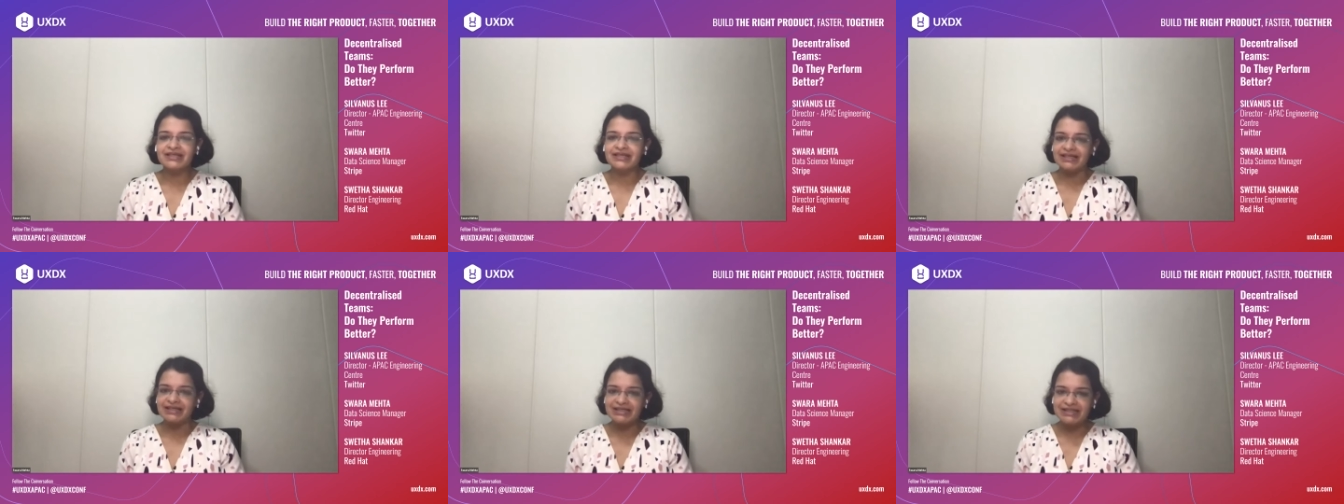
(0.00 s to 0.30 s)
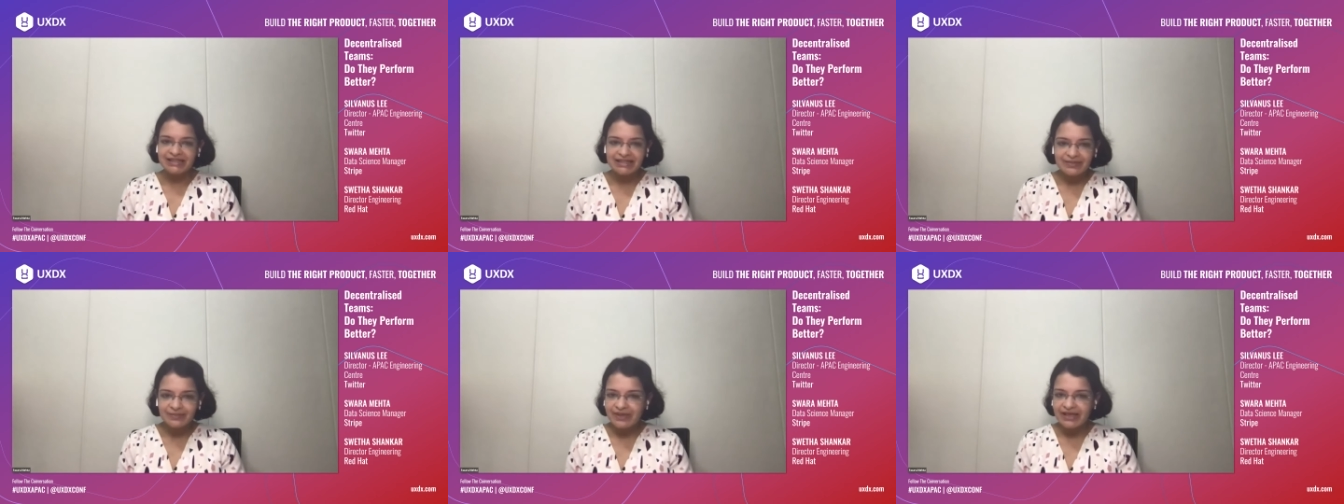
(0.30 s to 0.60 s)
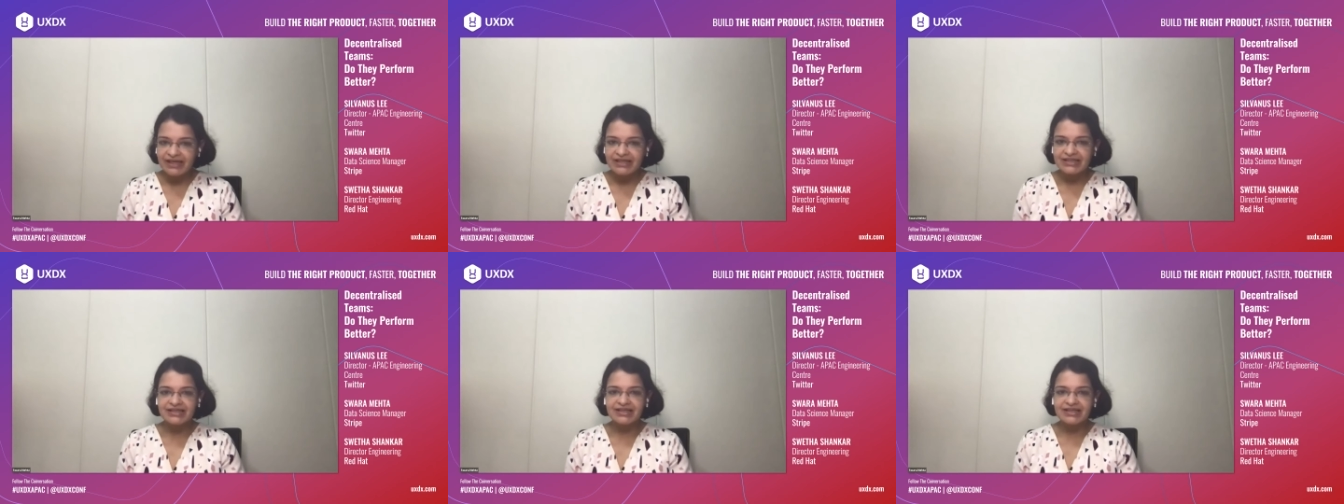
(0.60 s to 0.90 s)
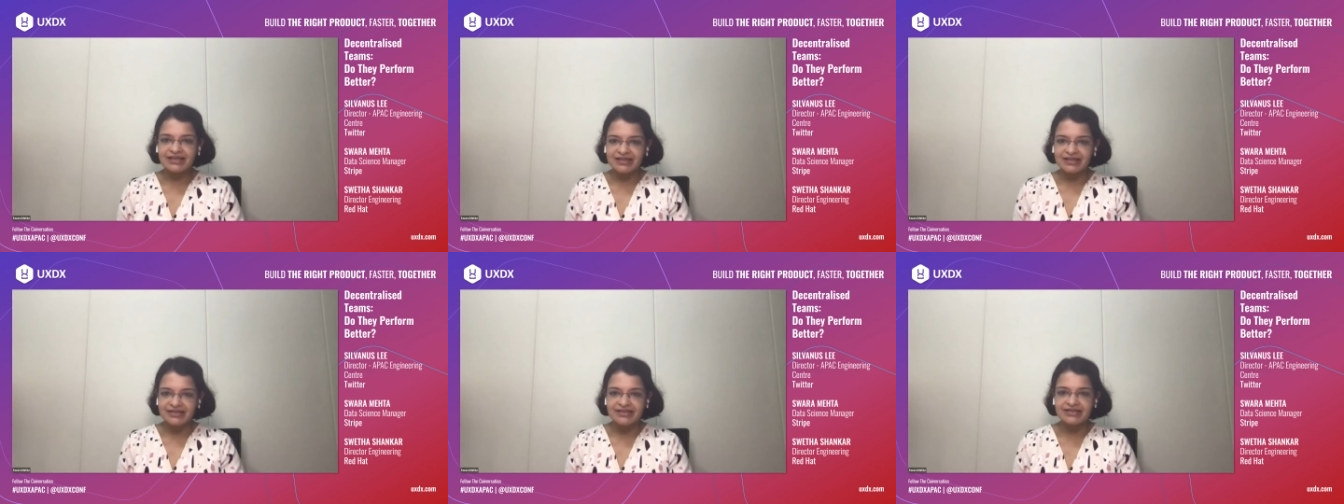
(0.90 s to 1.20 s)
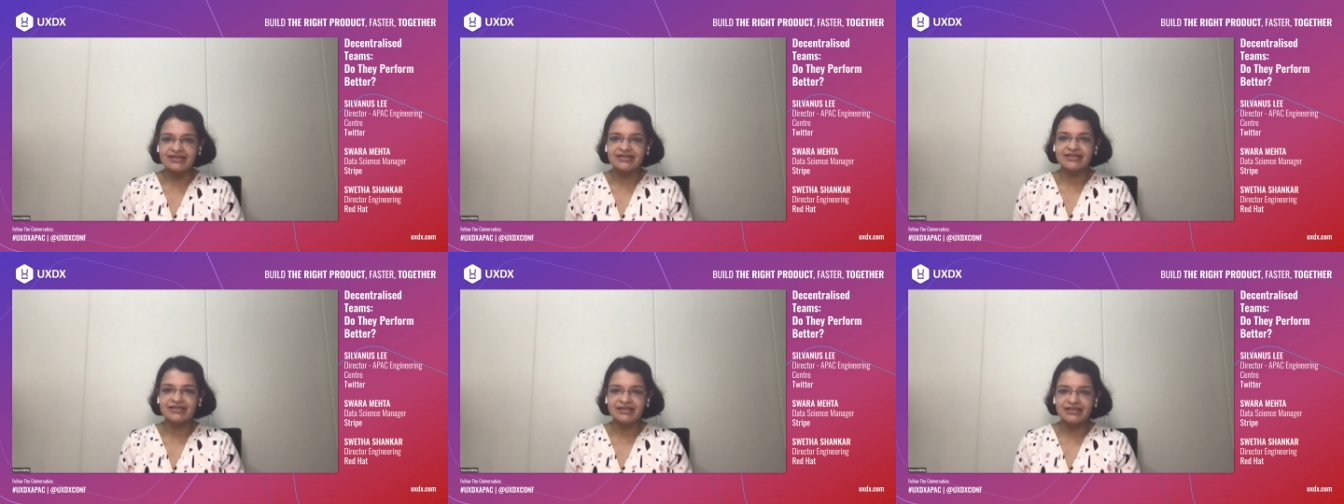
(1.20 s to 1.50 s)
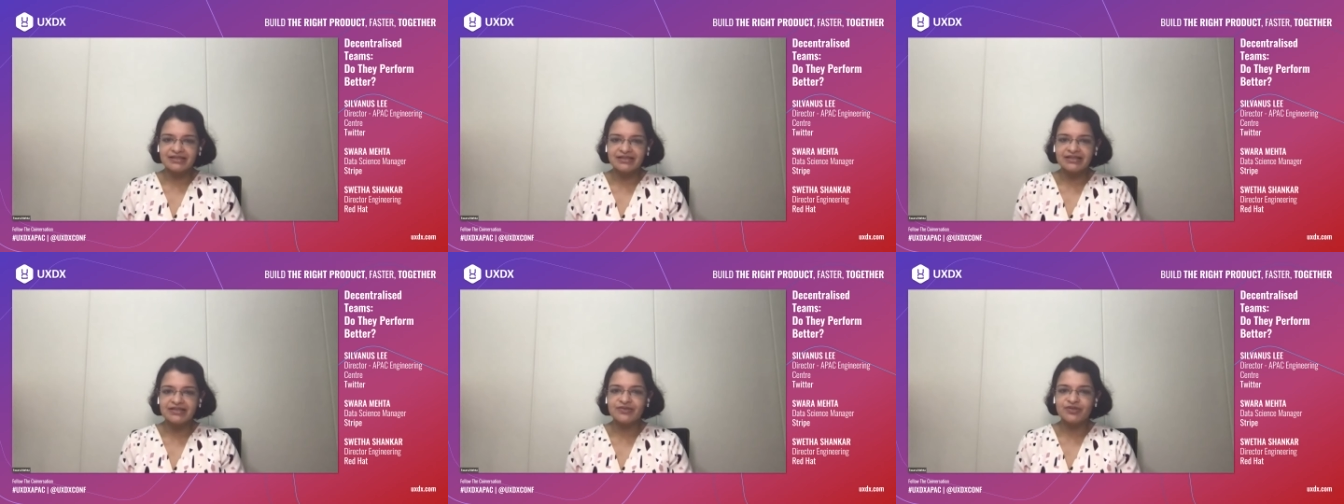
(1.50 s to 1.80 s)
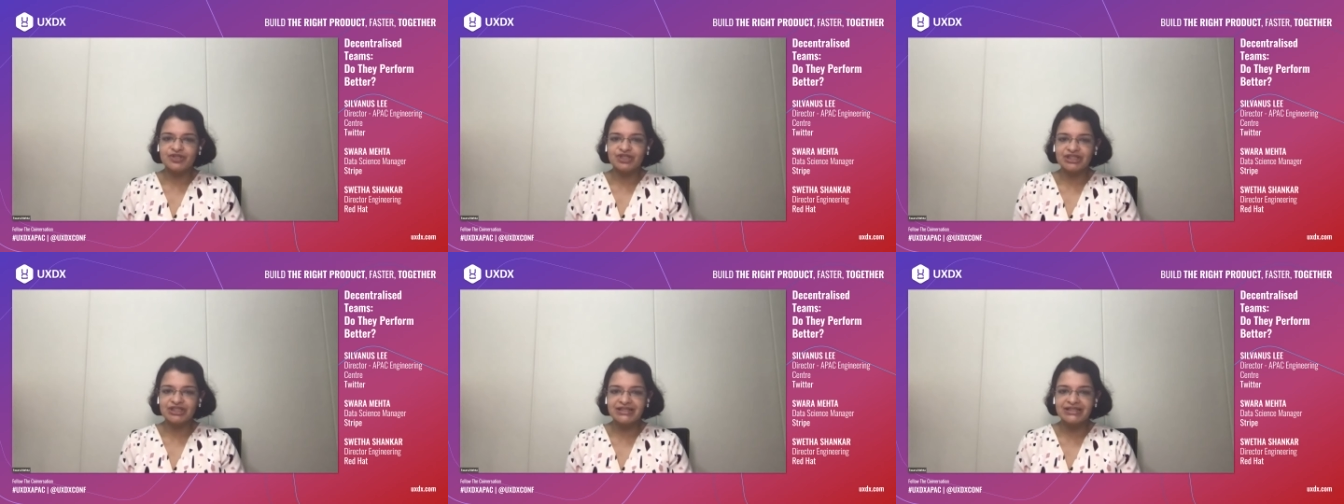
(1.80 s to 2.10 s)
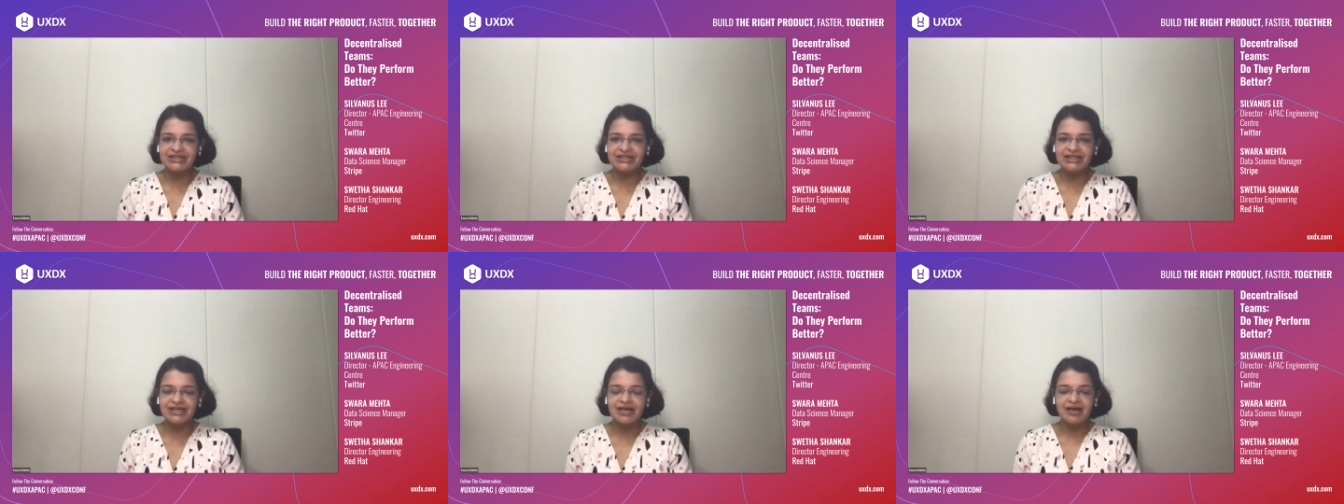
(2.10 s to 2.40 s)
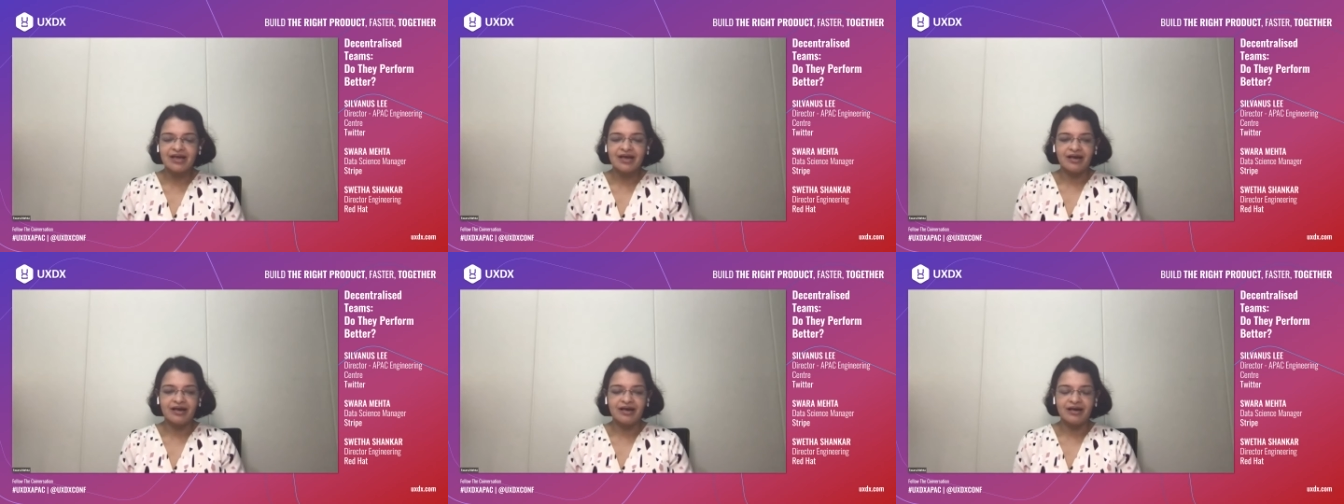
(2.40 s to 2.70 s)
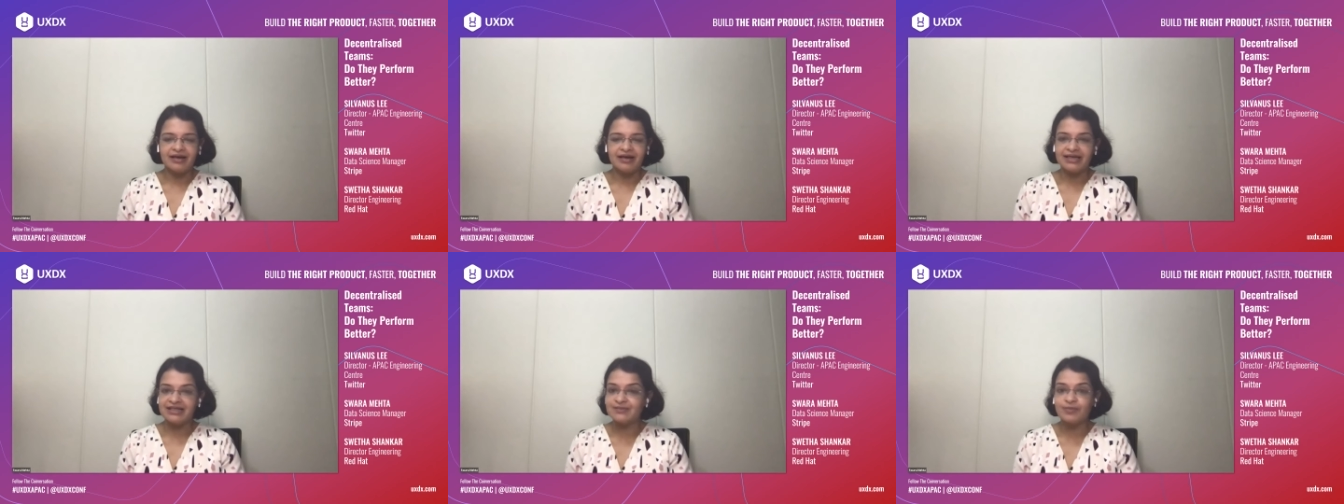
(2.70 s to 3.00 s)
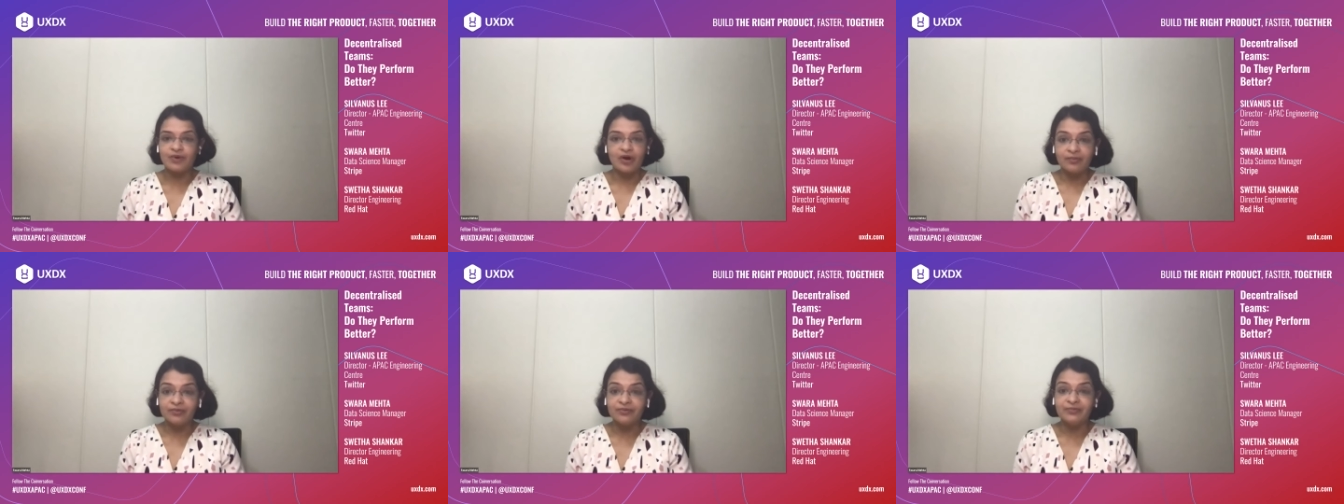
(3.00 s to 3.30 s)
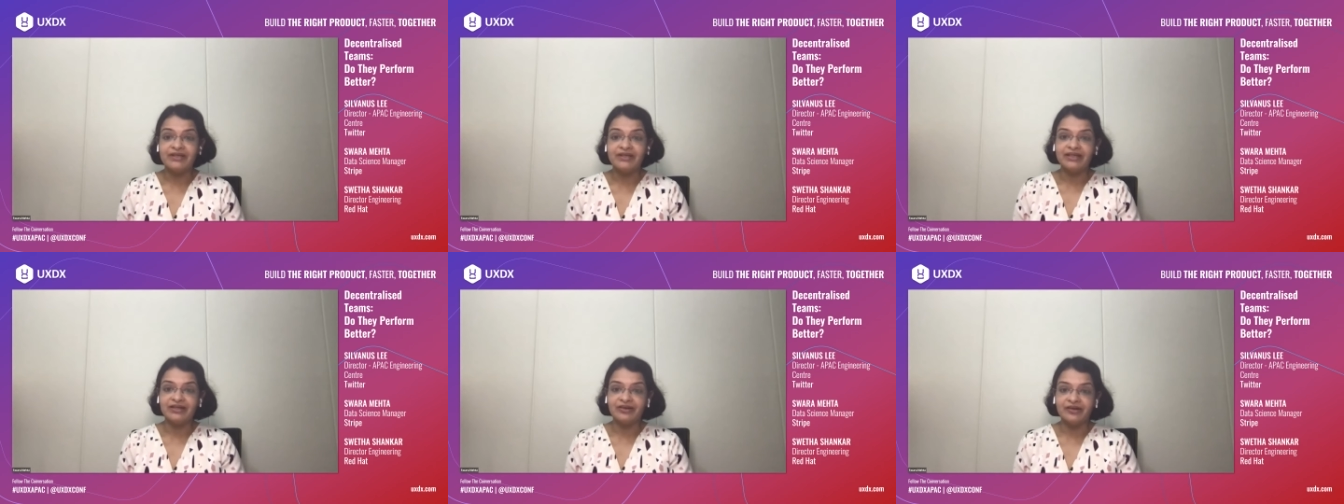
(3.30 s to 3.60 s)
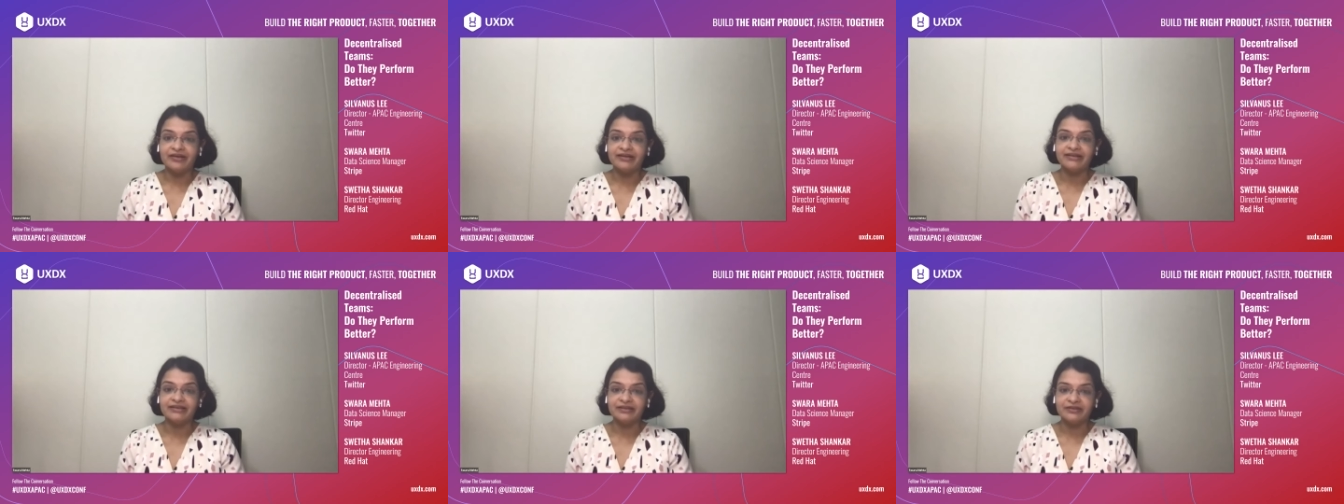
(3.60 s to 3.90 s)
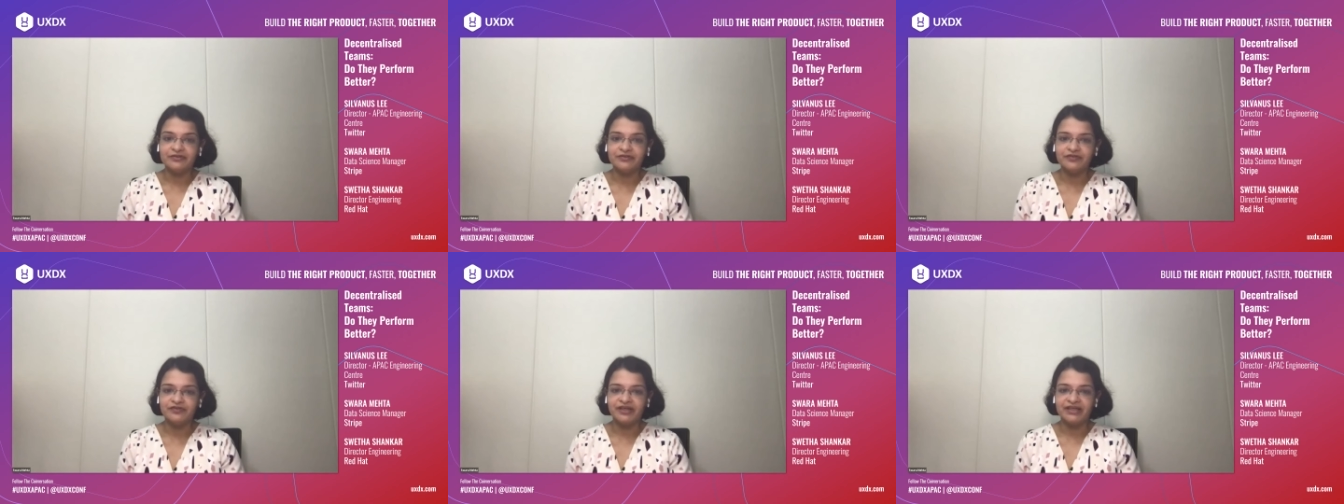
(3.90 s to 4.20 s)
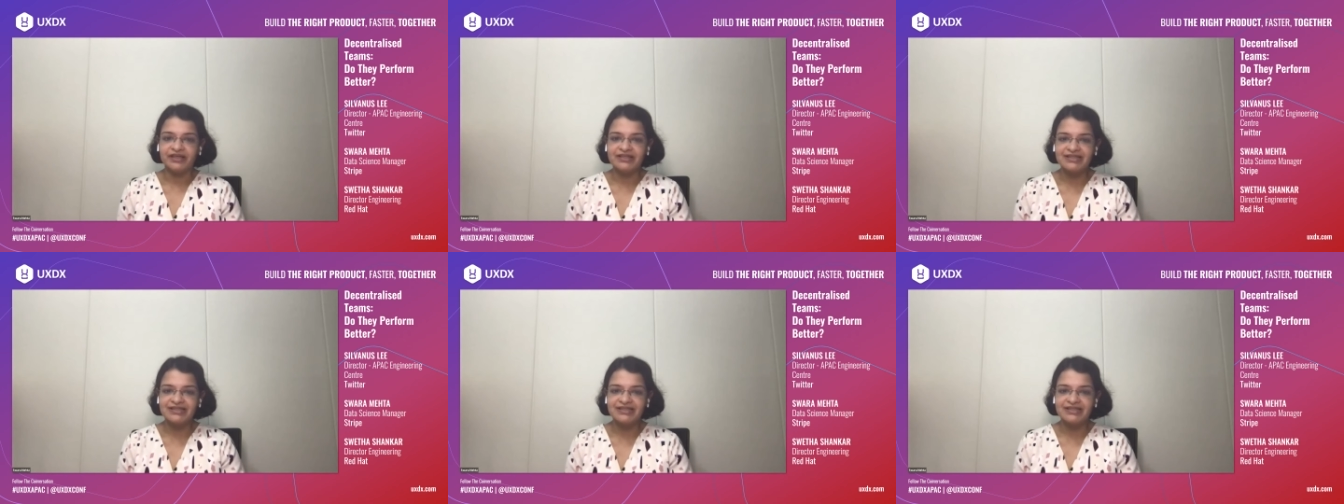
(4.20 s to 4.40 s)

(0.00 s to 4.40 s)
customizing existing solutions is probably not enough, right?